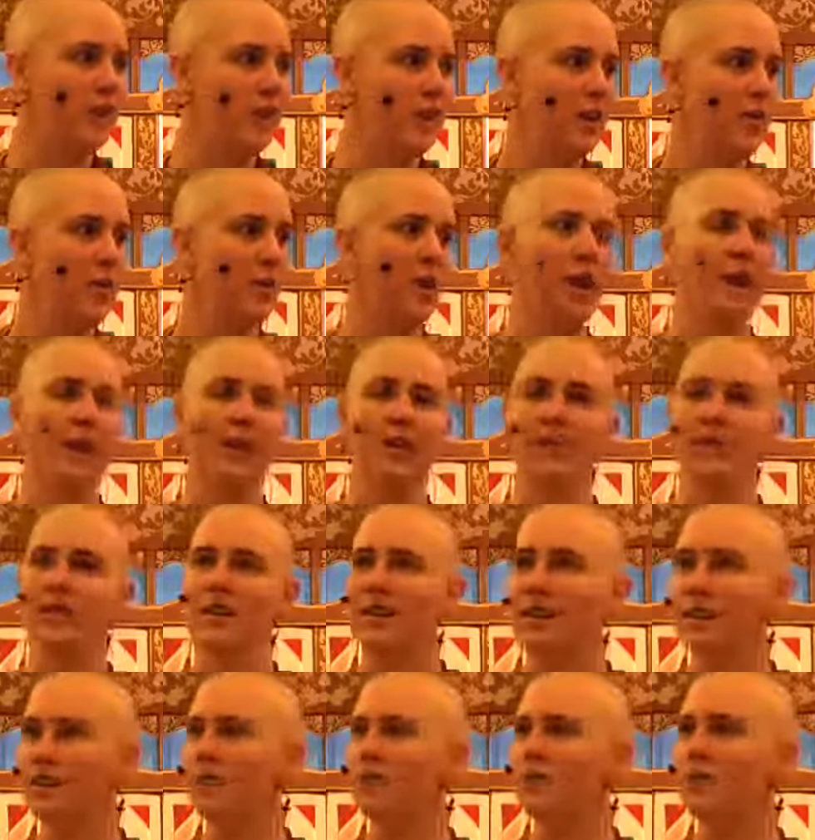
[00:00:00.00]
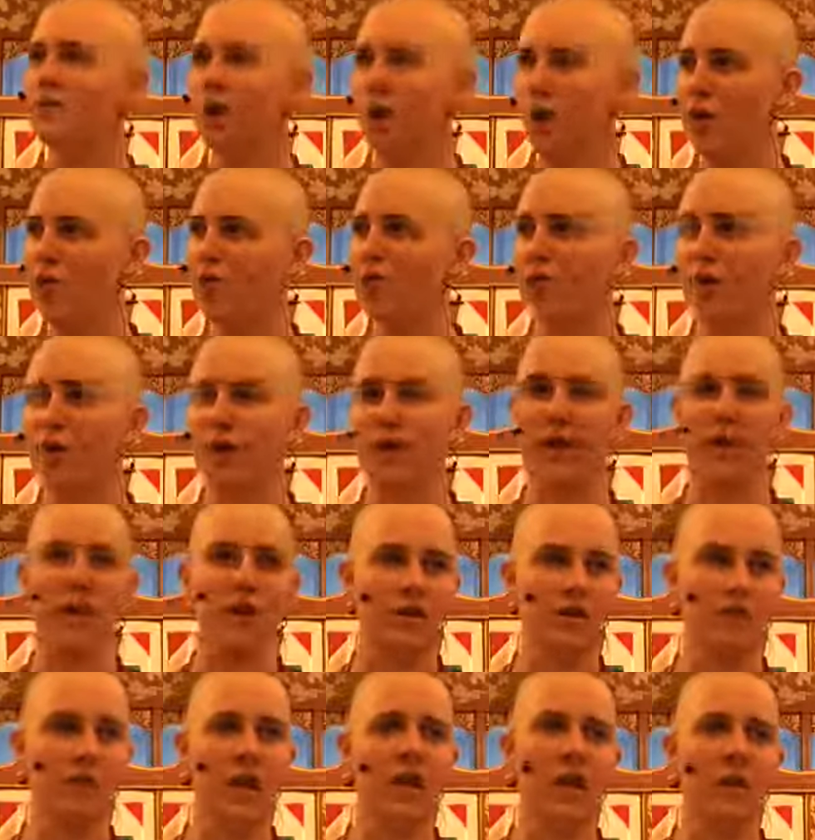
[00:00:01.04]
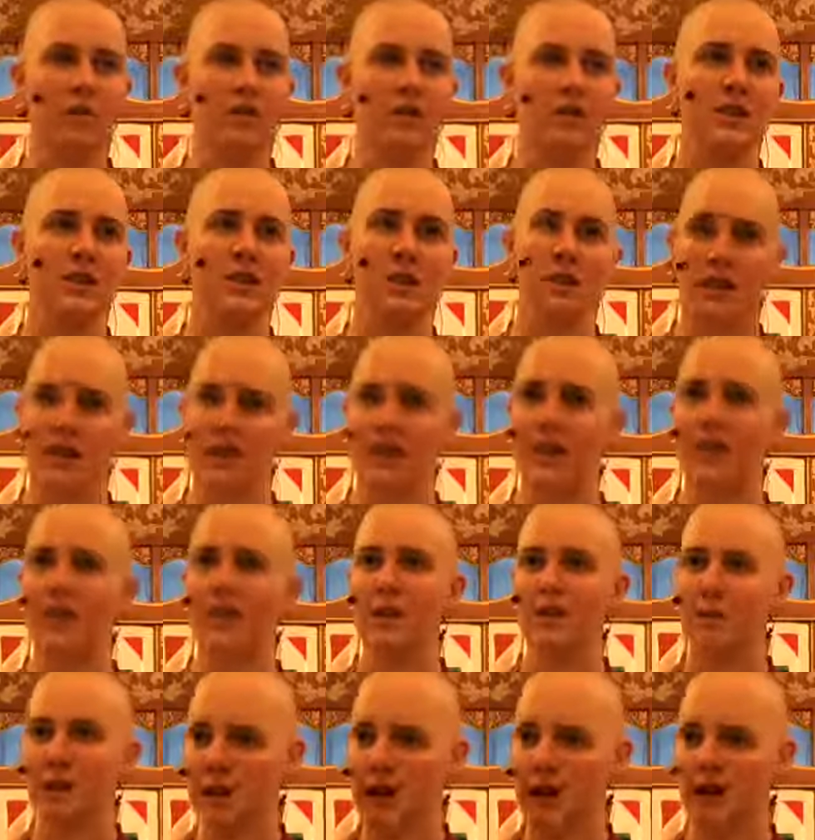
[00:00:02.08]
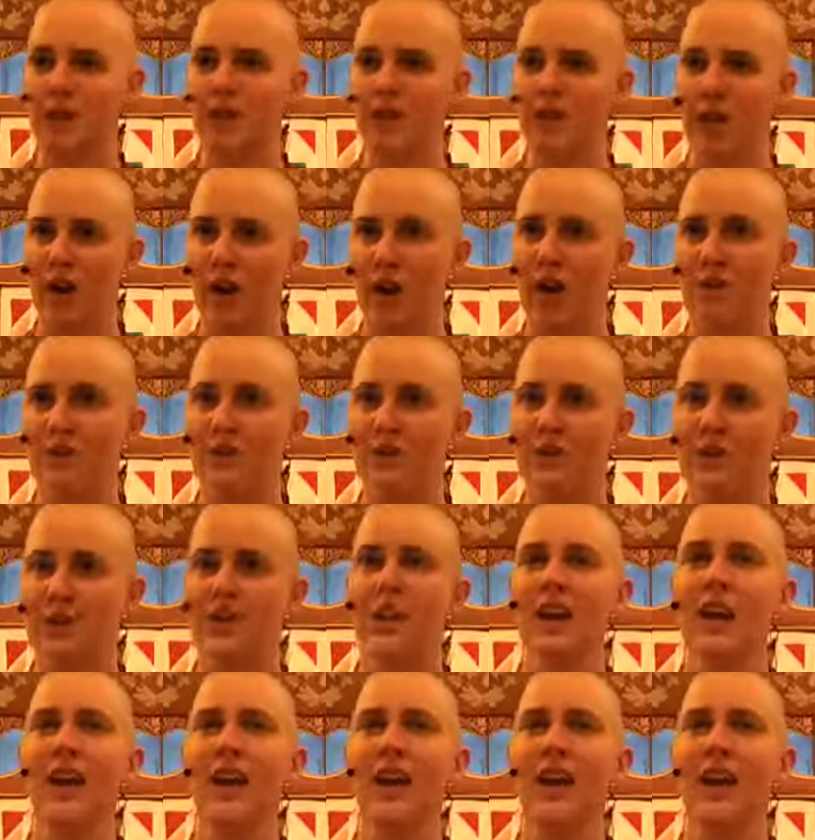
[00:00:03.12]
where things you've known for a long time sink in and the penny drops,